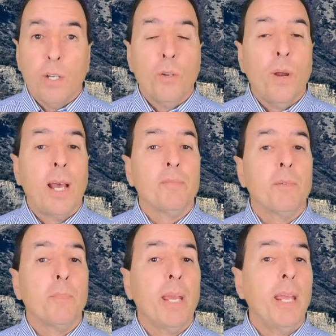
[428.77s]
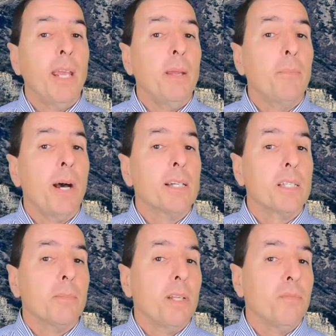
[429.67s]
You have to pay
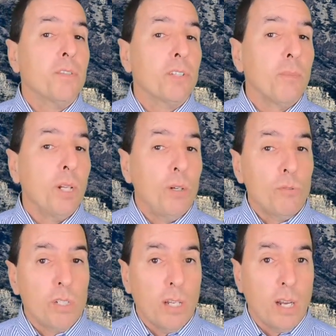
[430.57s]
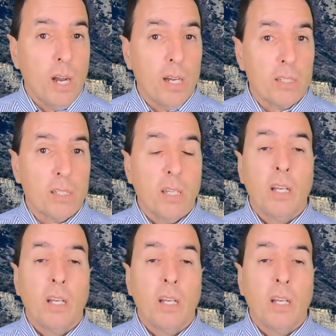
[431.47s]
possibly for some closing costs.